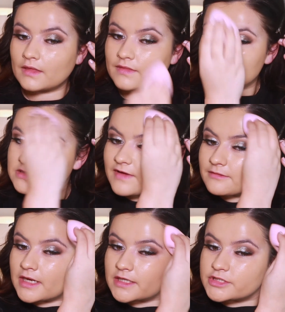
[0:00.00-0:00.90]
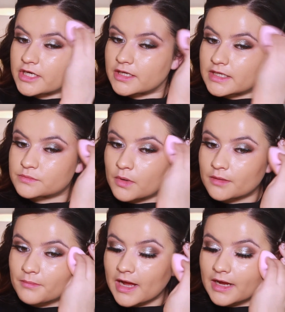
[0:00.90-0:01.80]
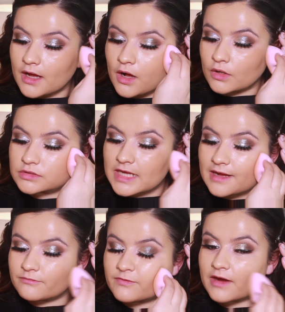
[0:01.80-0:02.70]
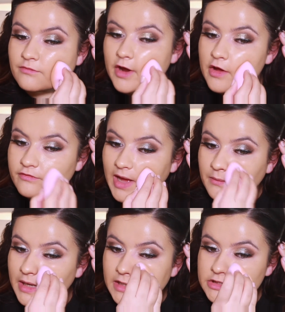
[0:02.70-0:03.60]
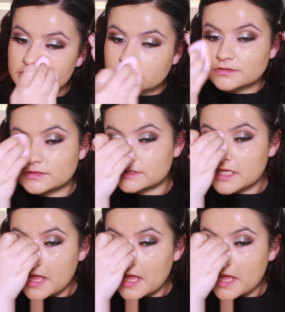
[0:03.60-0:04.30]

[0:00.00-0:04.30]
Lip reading: This foundation is one of my all-time favourite foundations.